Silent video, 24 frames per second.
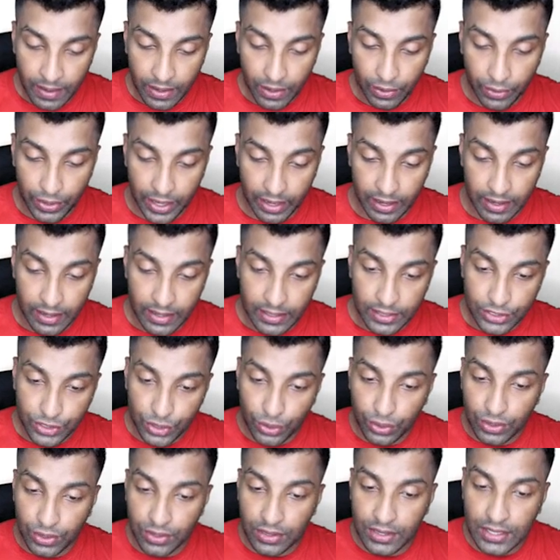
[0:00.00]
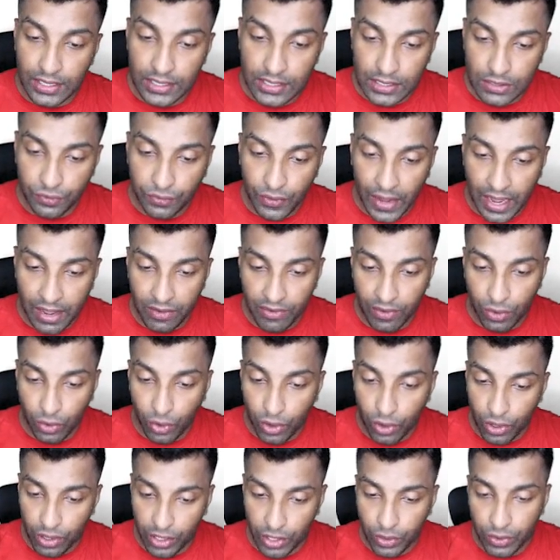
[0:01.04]
Okay, so this 5,
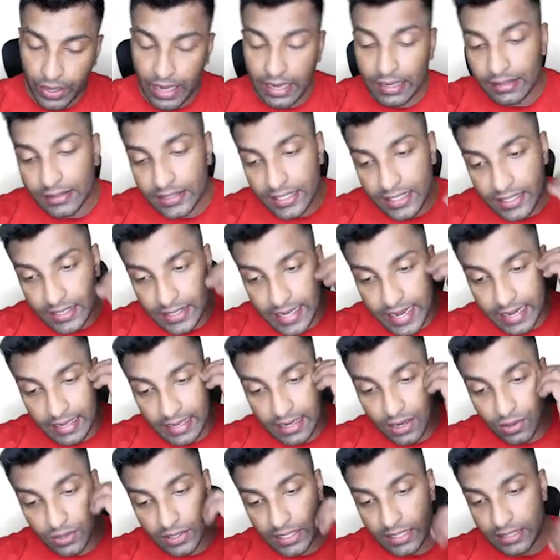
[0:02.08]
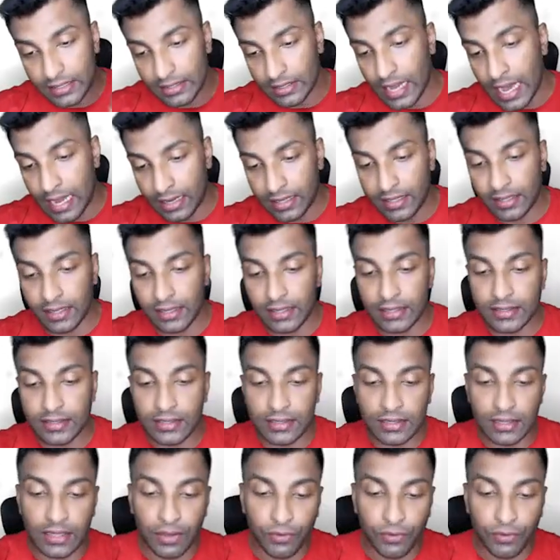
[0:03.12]
or you can just take down these articles,